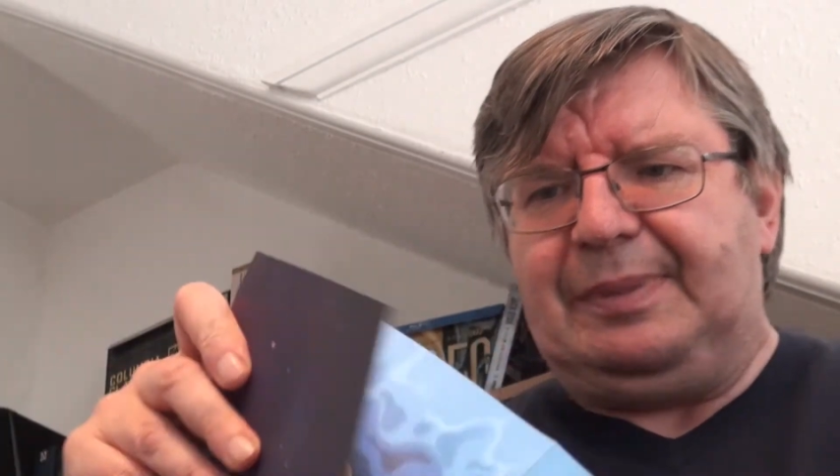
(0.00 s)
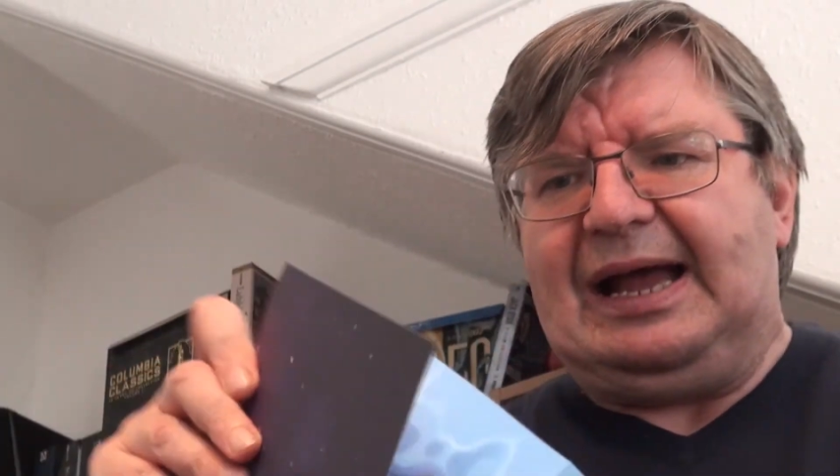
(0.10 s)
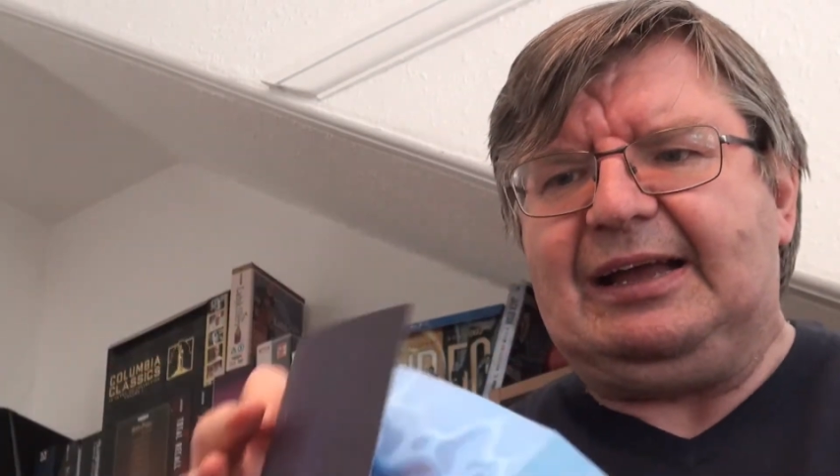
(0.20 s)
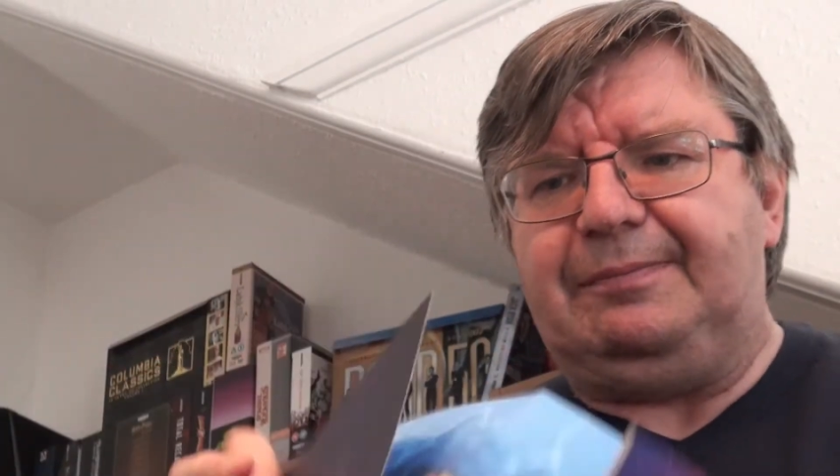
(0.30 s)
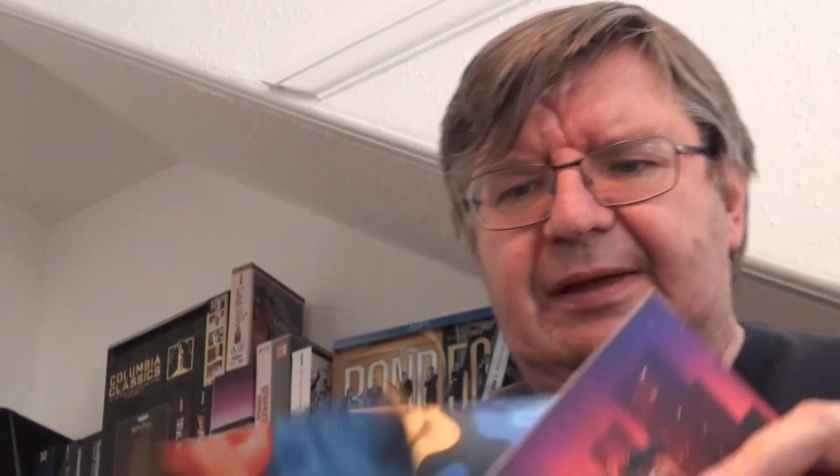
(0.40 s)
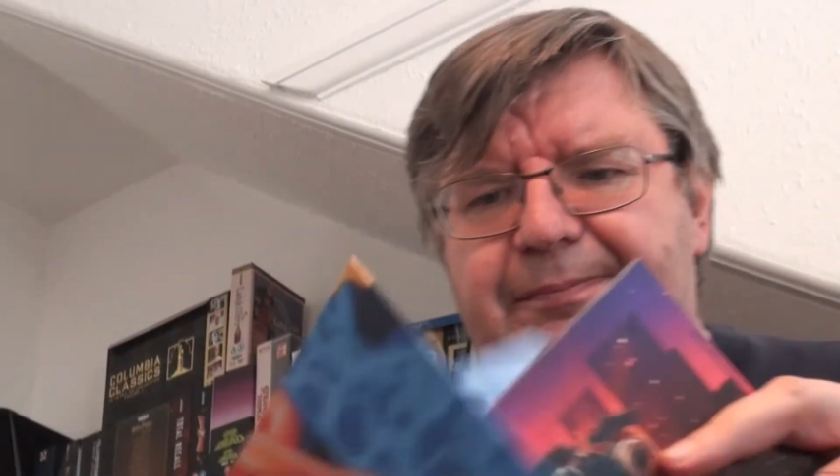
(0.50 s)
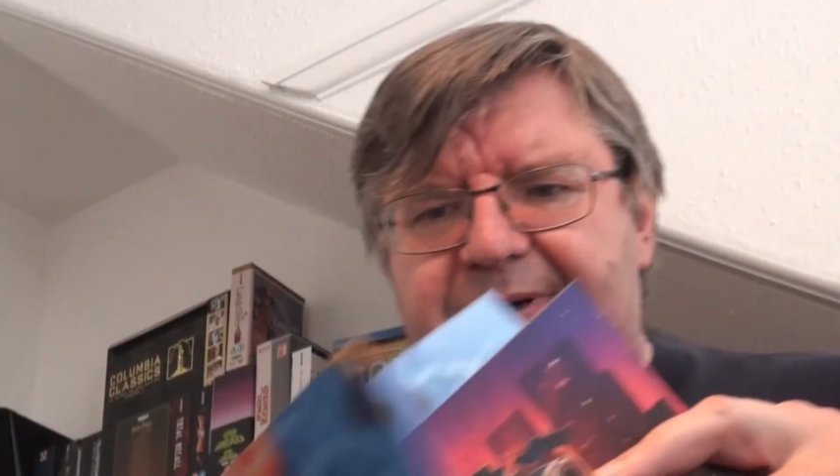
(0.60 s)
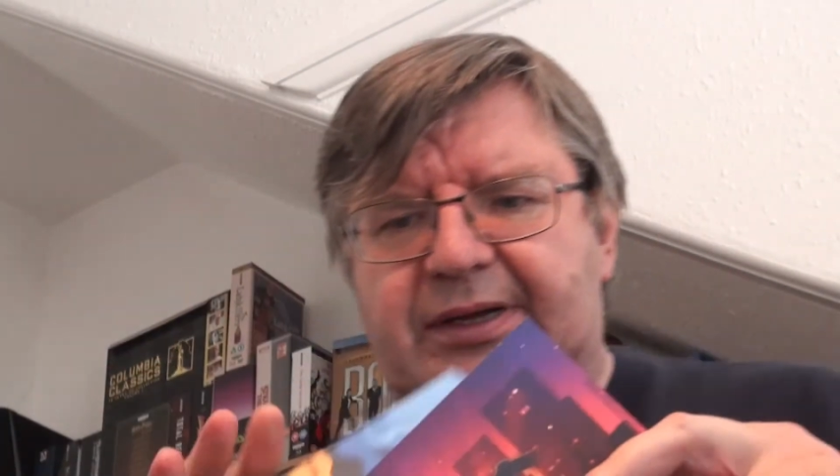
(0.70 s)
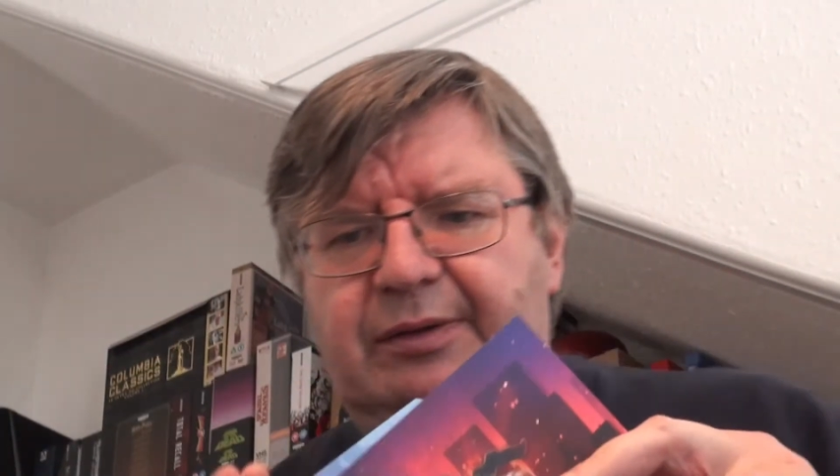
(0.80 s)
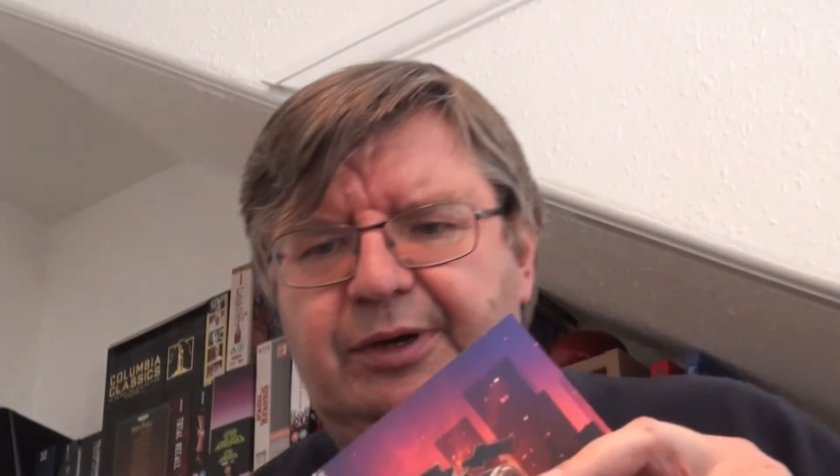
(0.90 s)
back a bit,
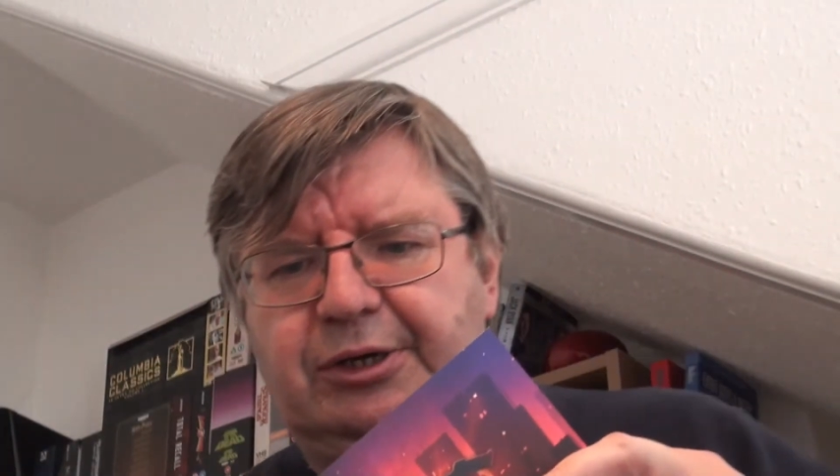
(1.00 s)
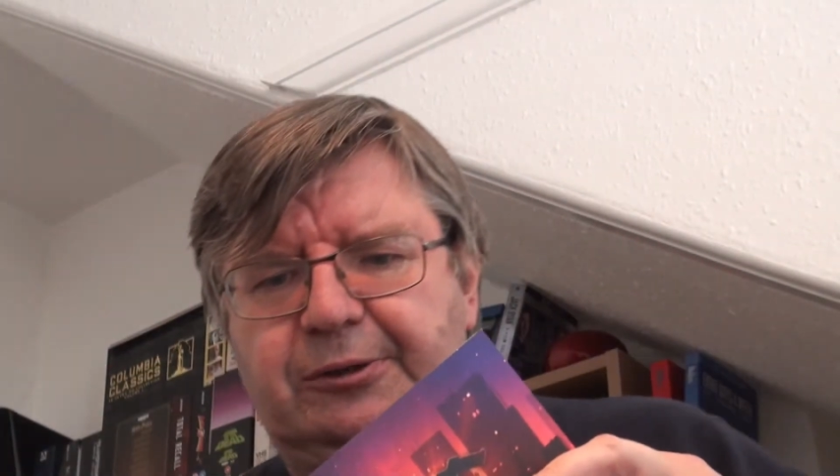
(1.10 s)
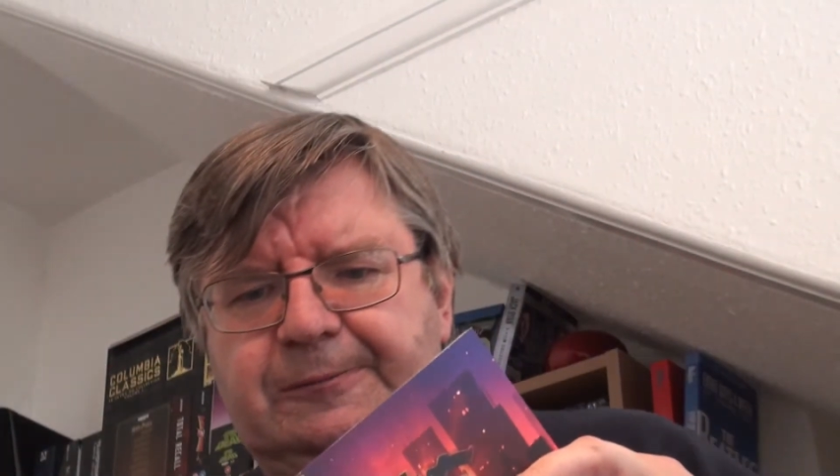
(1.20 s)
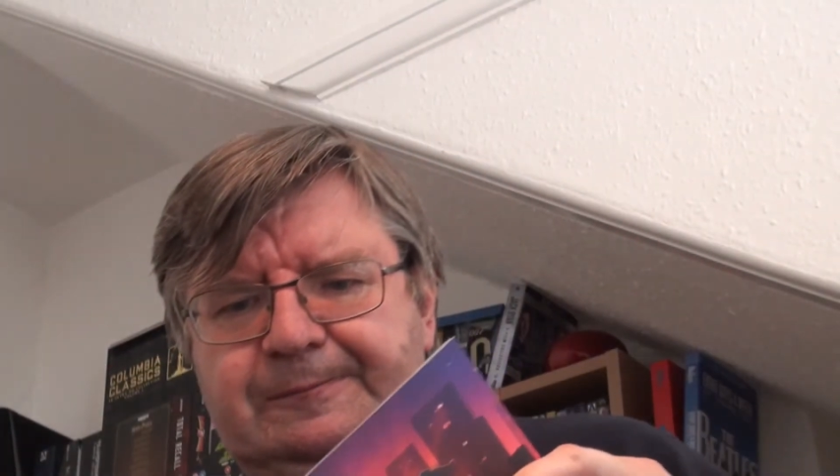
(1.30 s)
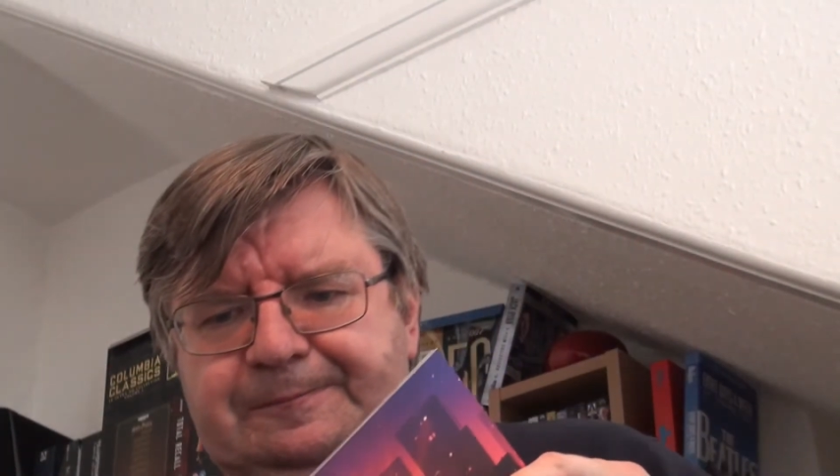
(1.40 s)
but here we go.